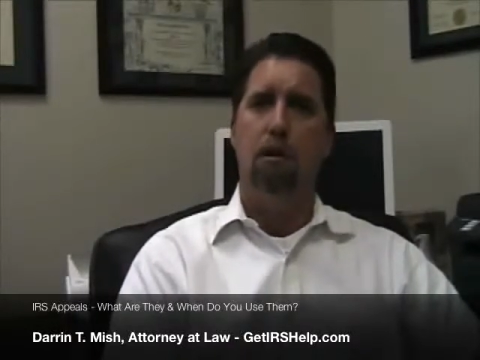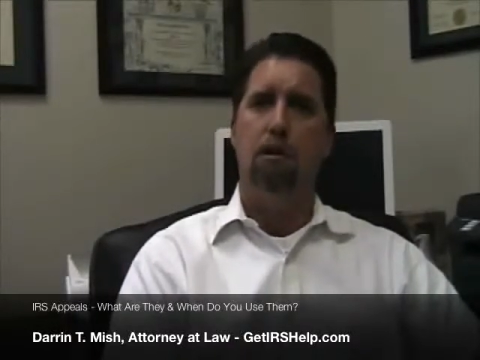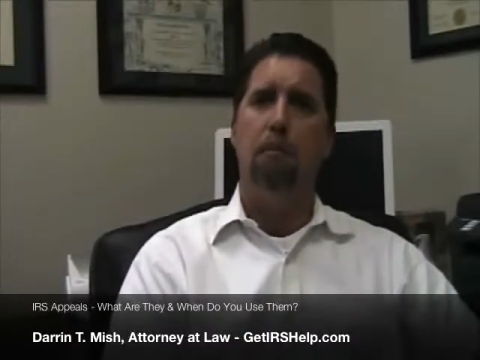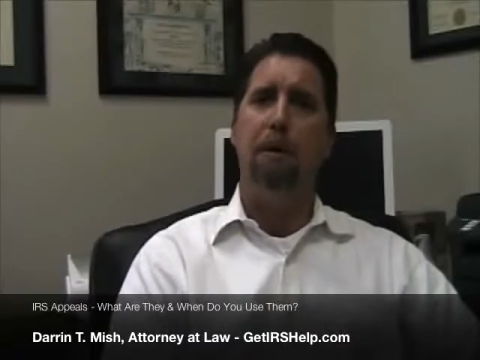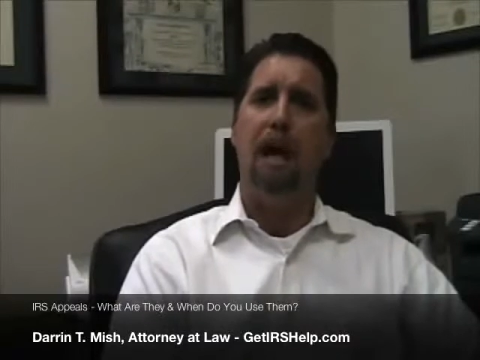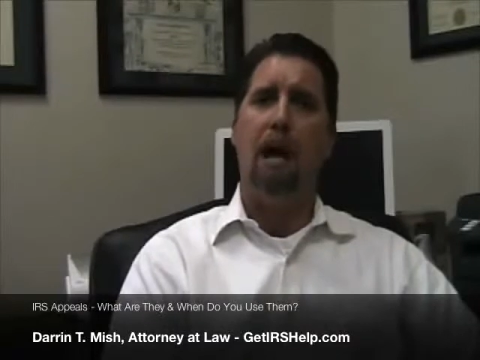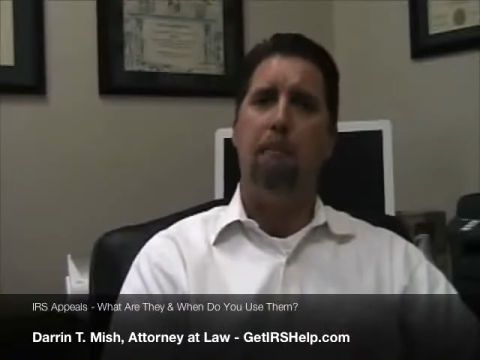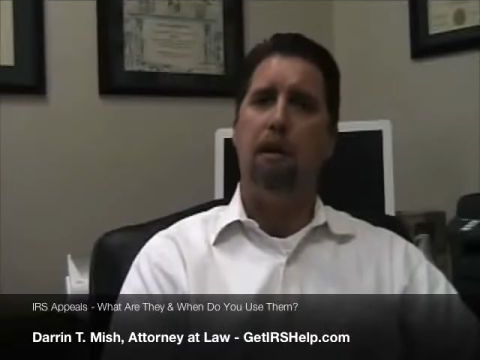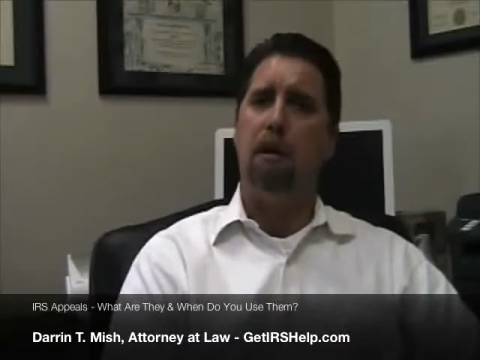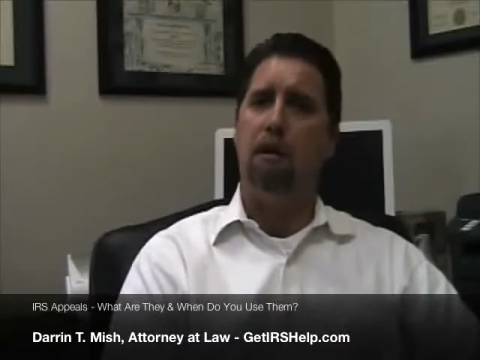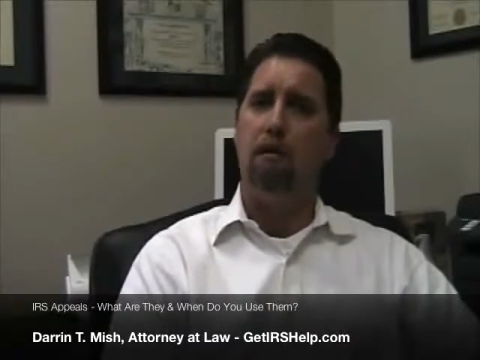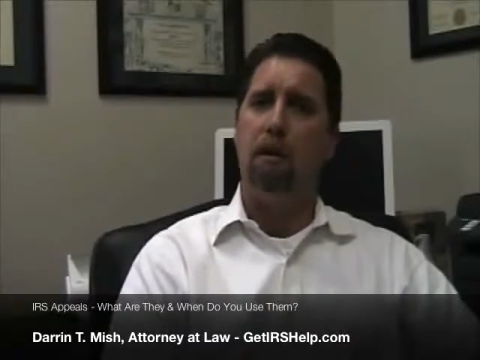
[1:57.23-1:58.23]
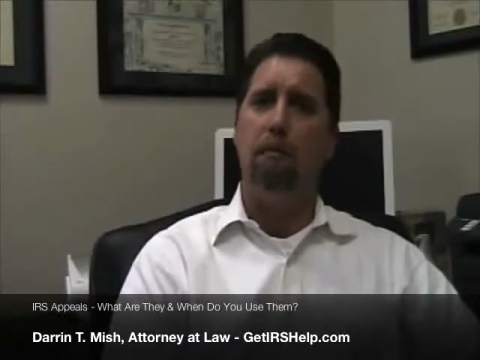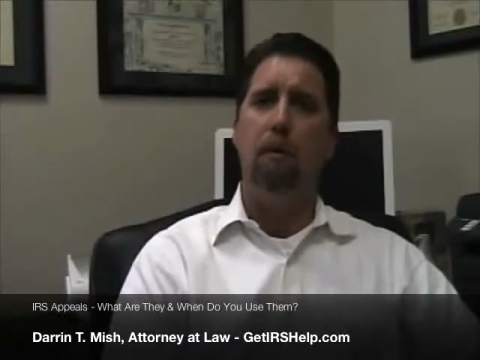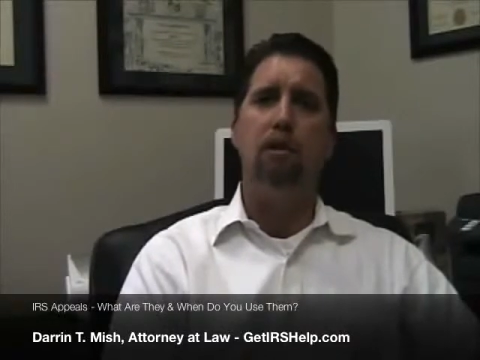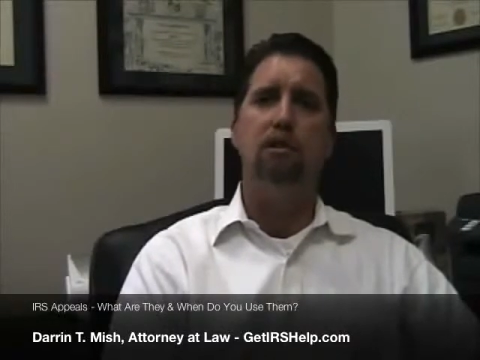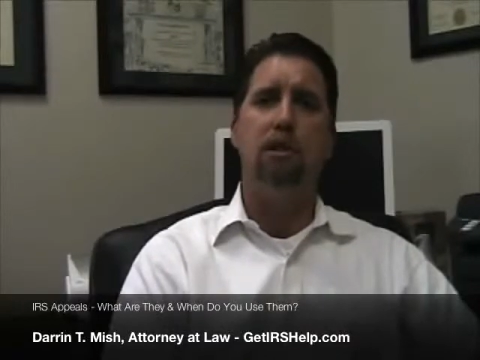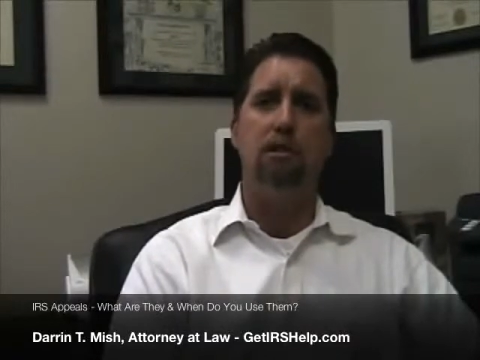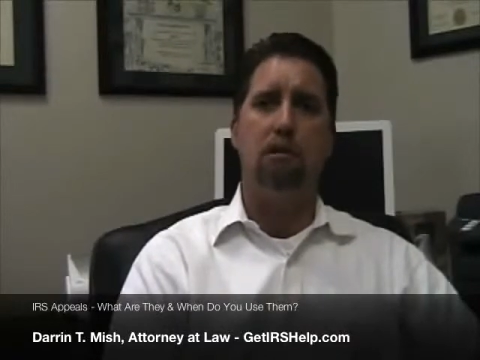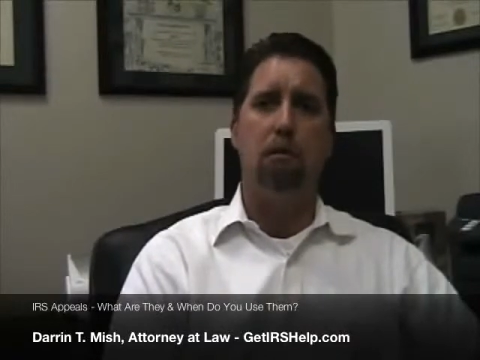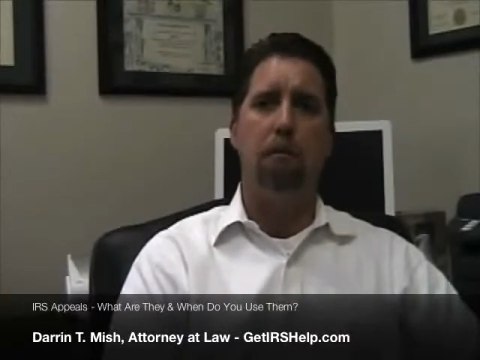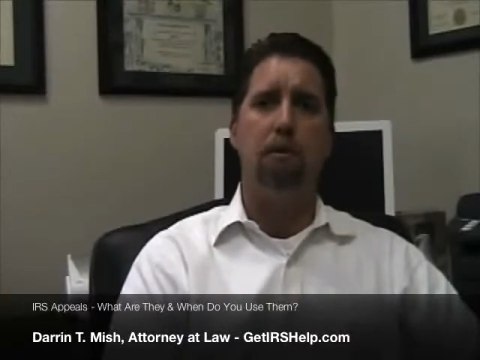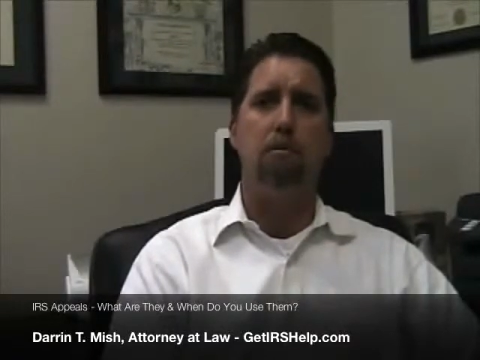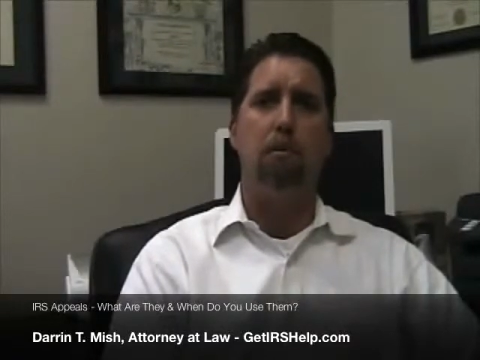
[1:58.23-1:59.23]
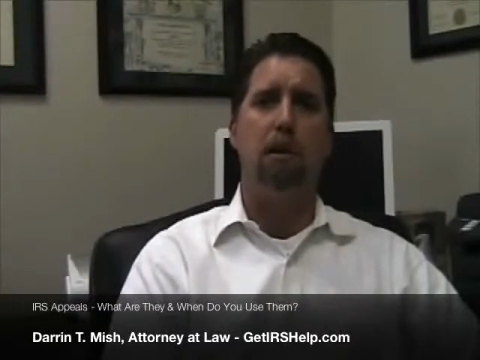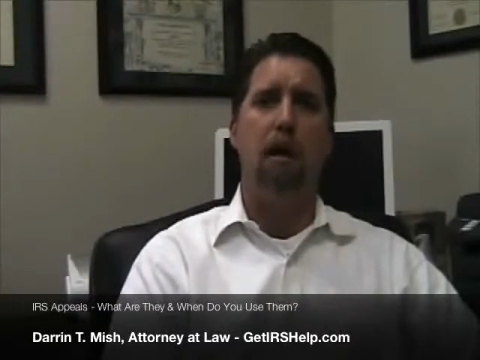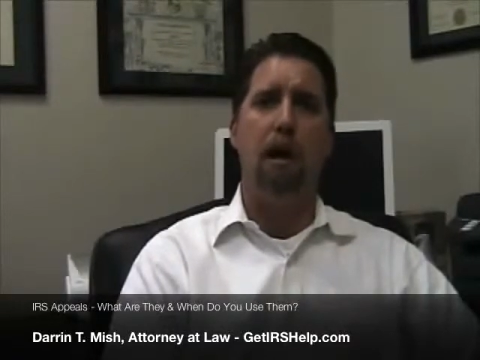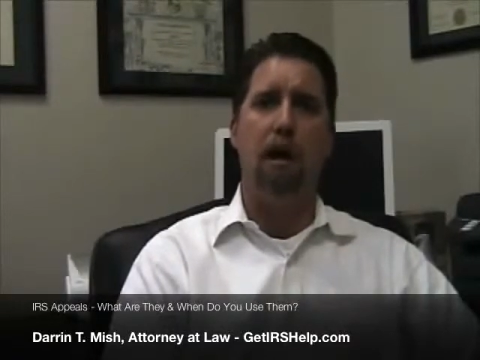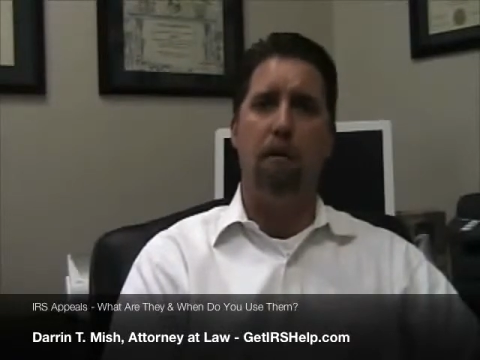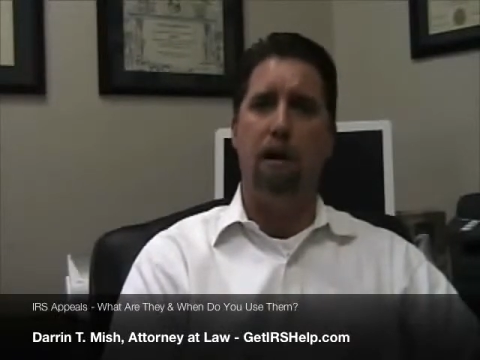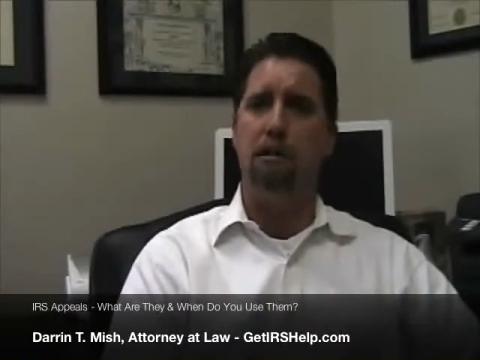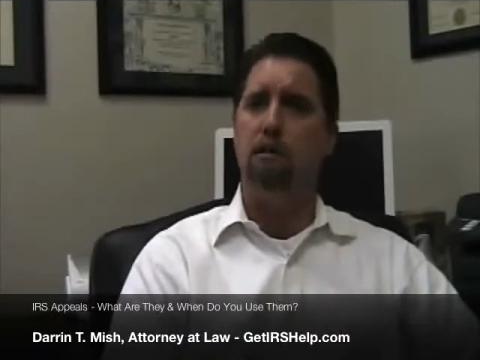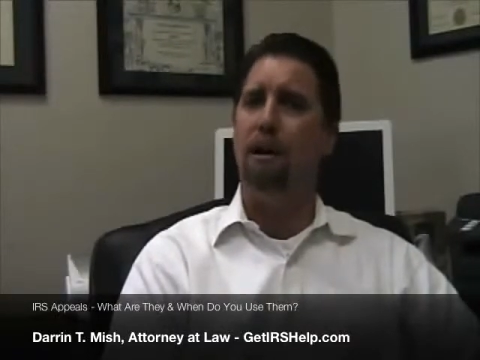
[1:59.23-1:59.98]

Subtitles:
You'll be happy to hear that most disagreements with the IRS